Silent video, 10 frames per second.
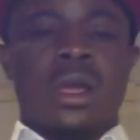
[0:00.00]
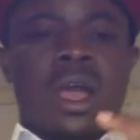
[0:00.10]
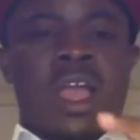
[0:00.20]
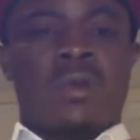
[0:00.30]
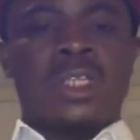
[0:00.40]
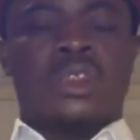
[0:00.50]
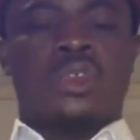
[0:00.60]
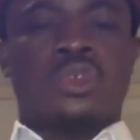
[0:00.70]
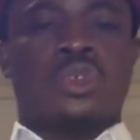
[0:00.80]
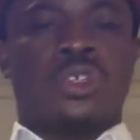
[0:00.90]
I want you
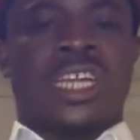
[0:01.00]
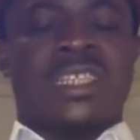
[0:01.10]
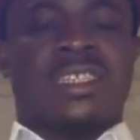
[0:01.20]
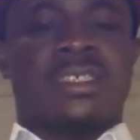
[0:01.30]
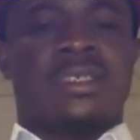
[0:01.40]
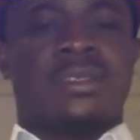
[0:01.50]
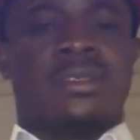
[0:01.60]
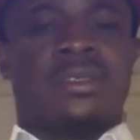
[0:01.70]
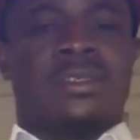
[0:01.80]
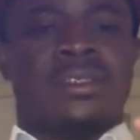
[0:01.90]
to know that
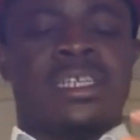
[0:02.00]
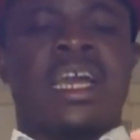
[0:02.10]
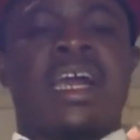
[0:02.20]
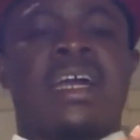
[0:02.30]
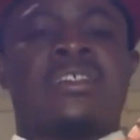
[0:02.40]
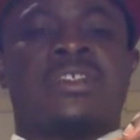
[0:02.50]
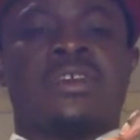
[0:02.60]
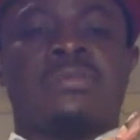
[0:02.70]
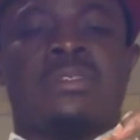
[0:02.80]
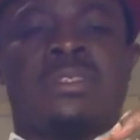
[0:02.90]
there are
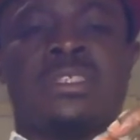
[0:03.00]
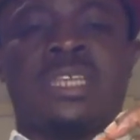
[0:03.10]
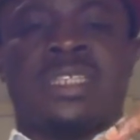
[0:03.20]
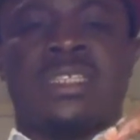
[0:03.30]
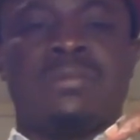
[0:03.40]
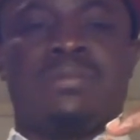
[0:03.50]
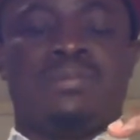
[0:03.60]
some certain